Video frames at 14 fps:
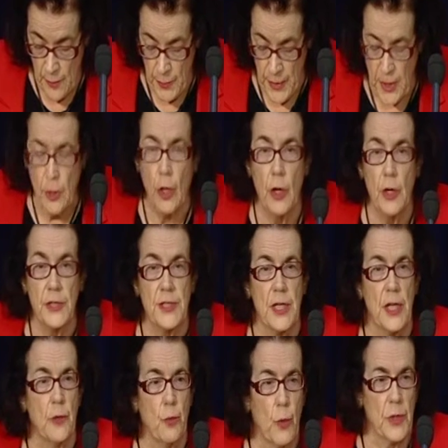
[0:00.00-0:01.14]
because
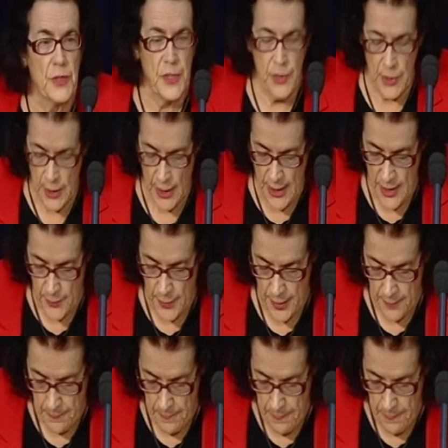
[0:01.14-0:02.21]
it wasn't Labor.